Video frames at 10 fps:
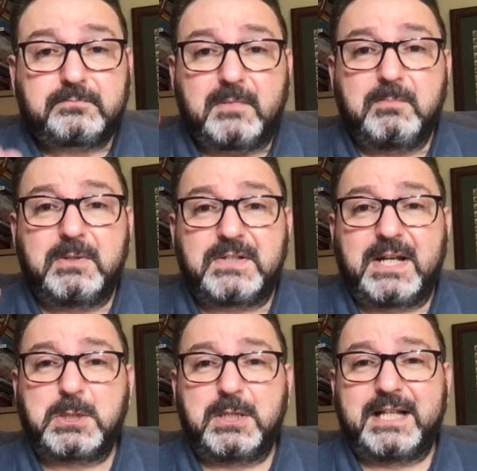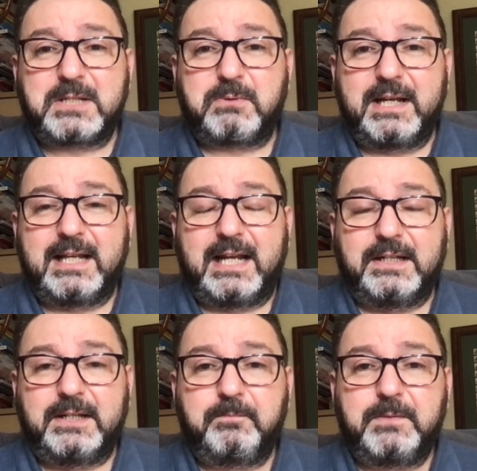but essentially that's where it
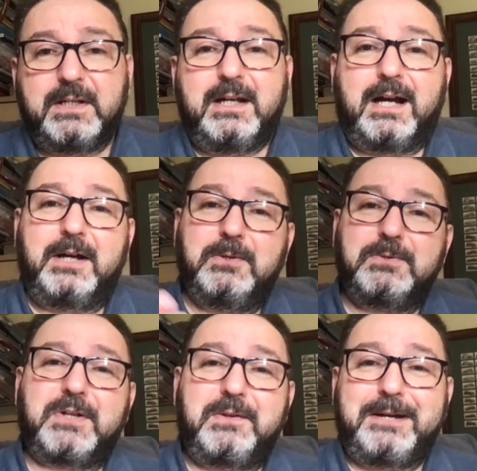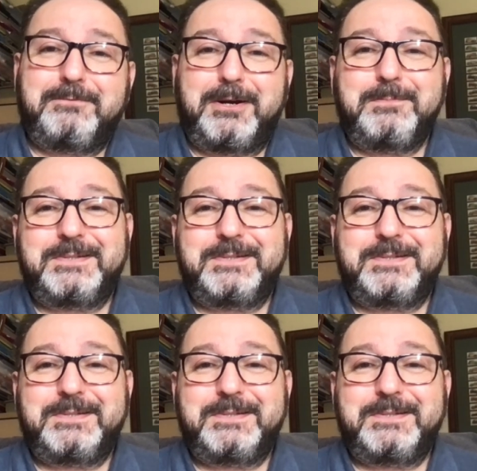landed. I also then roped